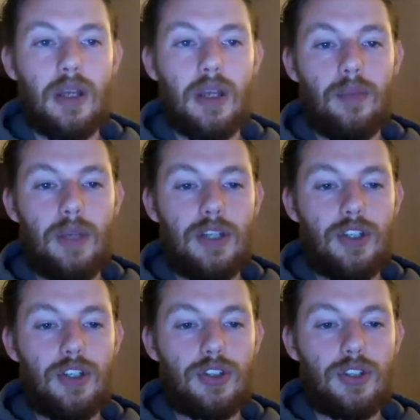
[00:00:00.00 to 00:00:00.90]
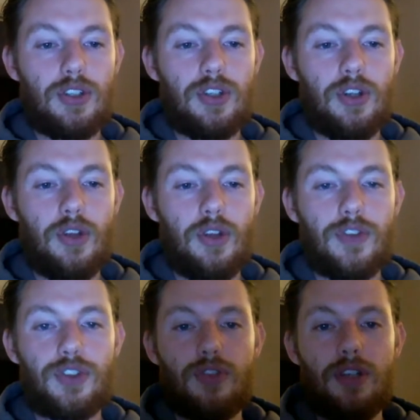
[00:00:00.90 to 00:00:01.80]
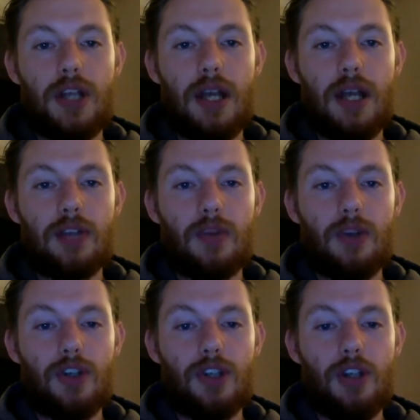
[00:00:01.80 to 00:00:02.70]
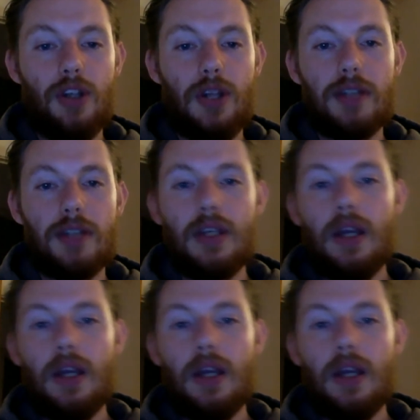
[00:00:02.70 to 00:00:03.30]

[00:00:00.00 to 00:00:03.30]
I'm literally just going to turn off the screen share so I can show you this.